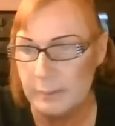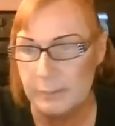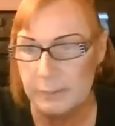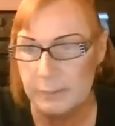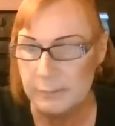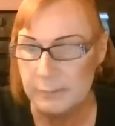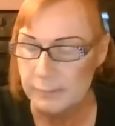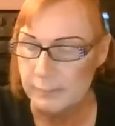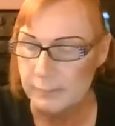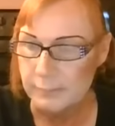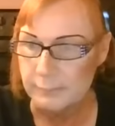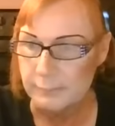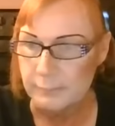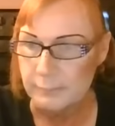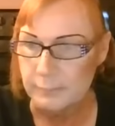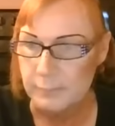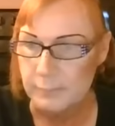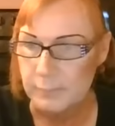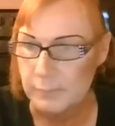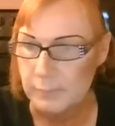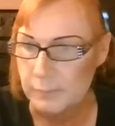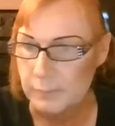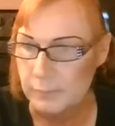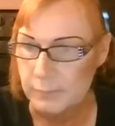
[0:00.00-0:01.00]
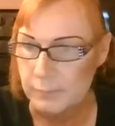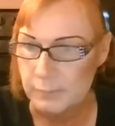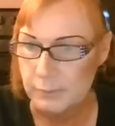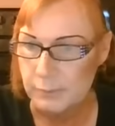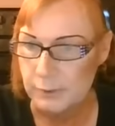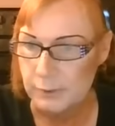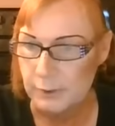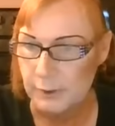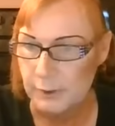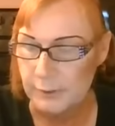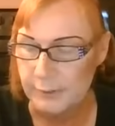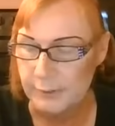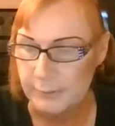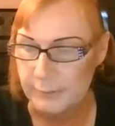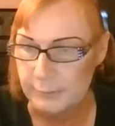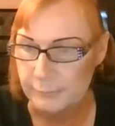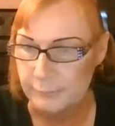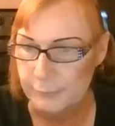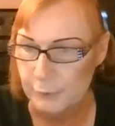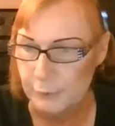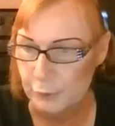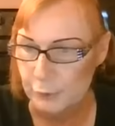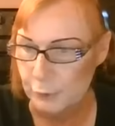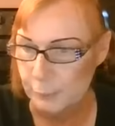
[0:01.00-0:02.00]
you know, you know how it
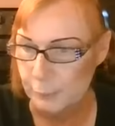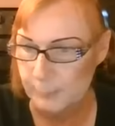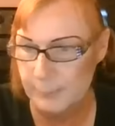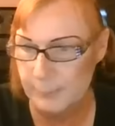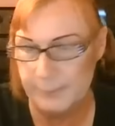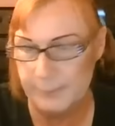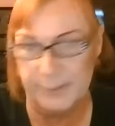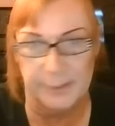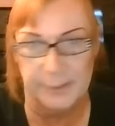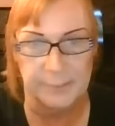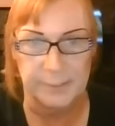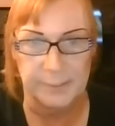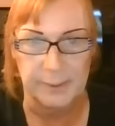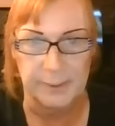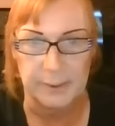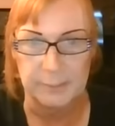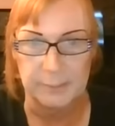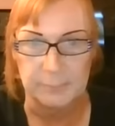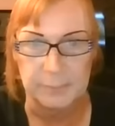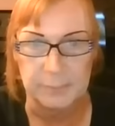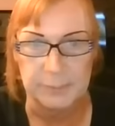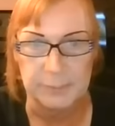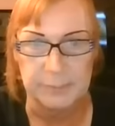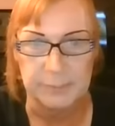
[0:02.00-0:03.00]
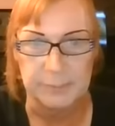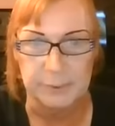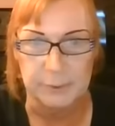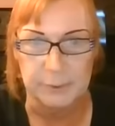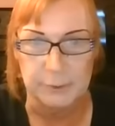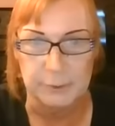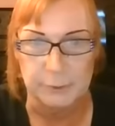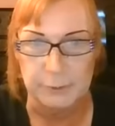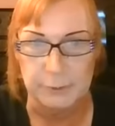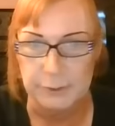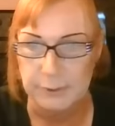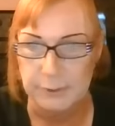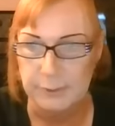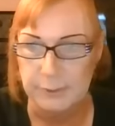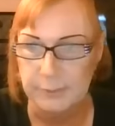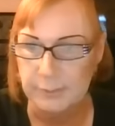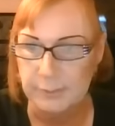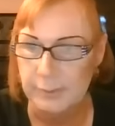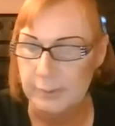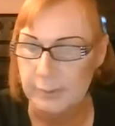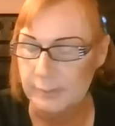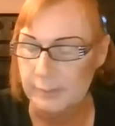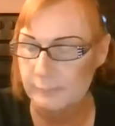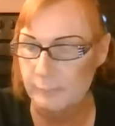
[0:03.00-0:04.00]
feels to be dead named. It hurts.
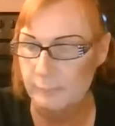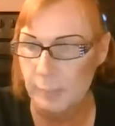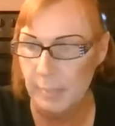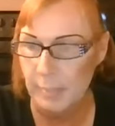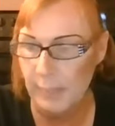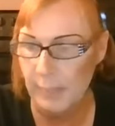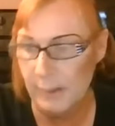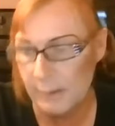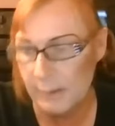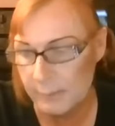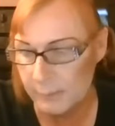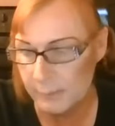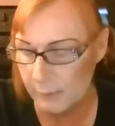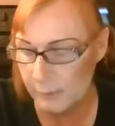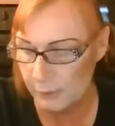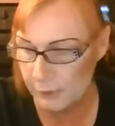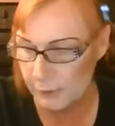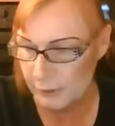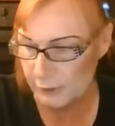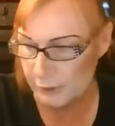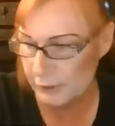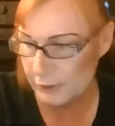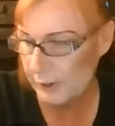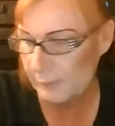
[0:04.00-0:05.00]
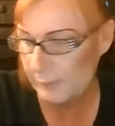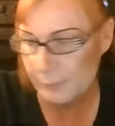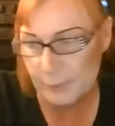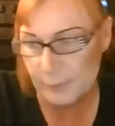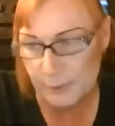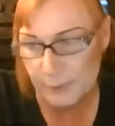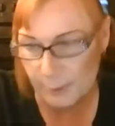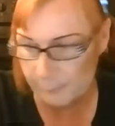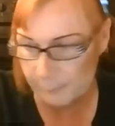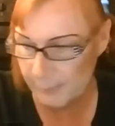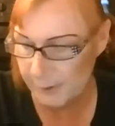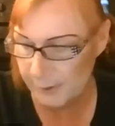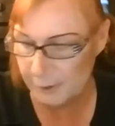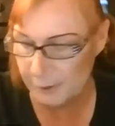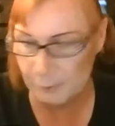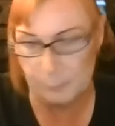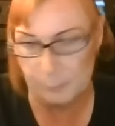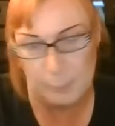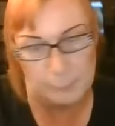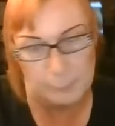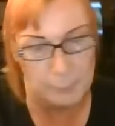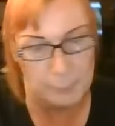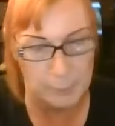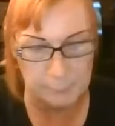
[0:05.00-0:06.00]
The only exception I make is
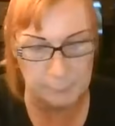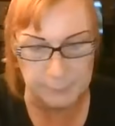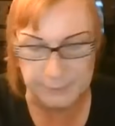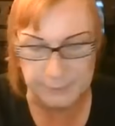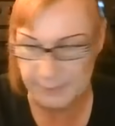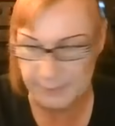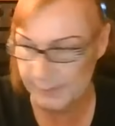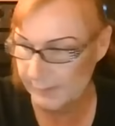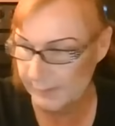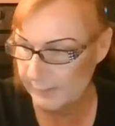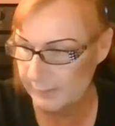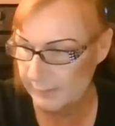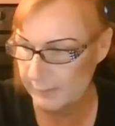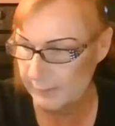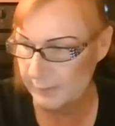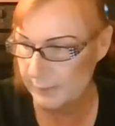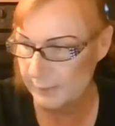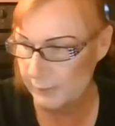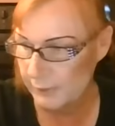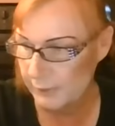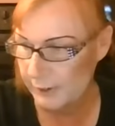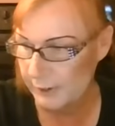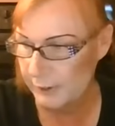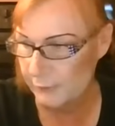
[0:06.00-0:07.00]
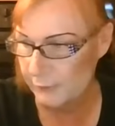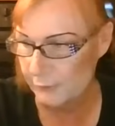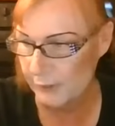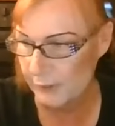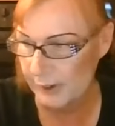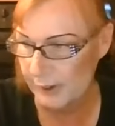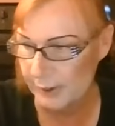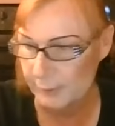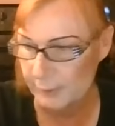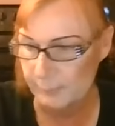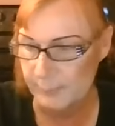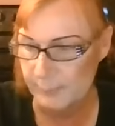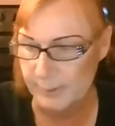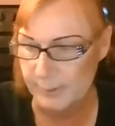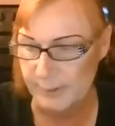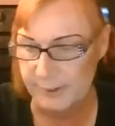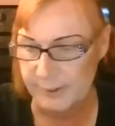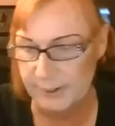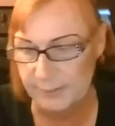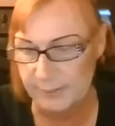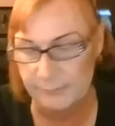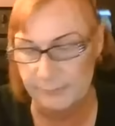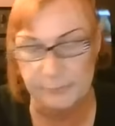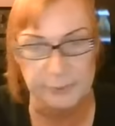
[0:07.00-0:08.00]
my mom and dad. You know, they created me. I
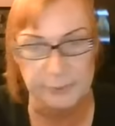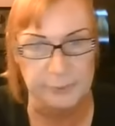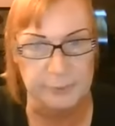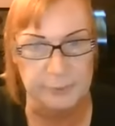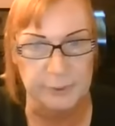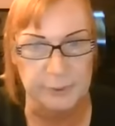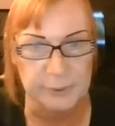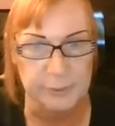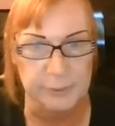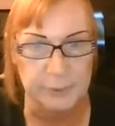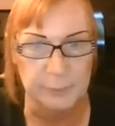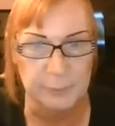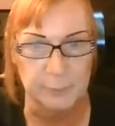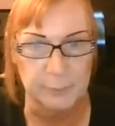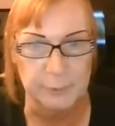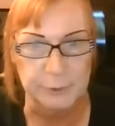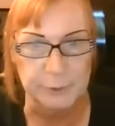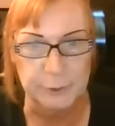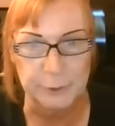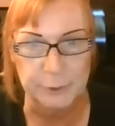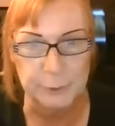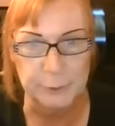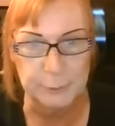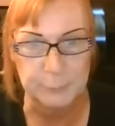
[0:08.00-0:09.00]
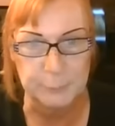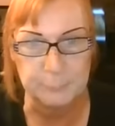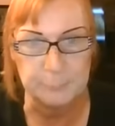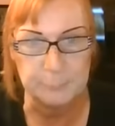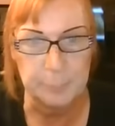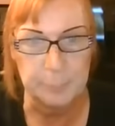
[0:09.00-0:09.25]
can't really tell them what to do.